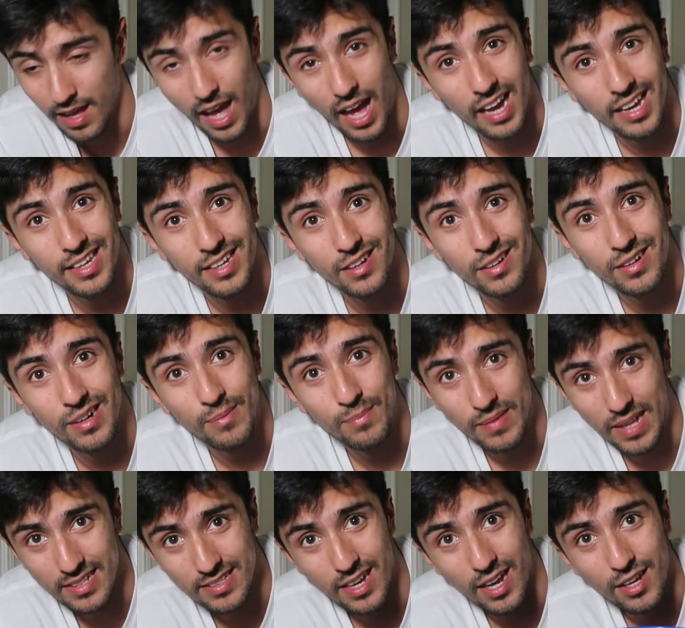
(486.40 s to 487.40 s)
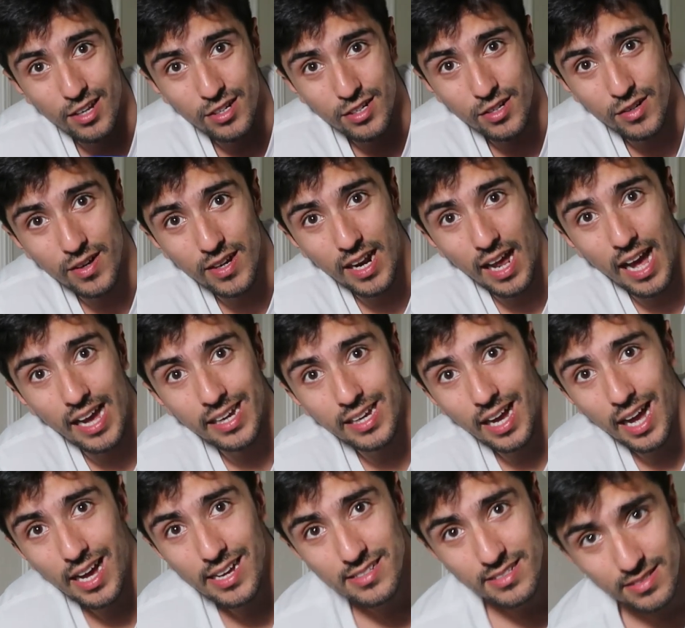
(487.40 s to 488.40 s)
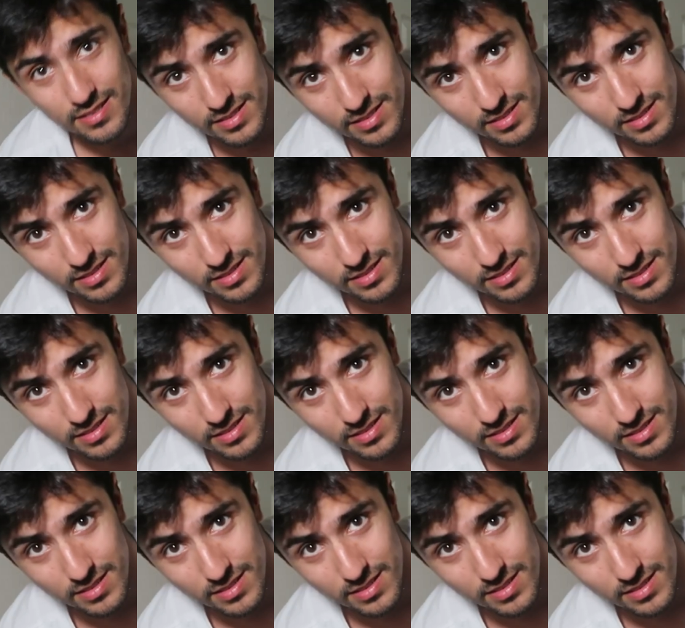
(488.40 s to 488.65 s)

I cured them. That's how you do it. All right, guys.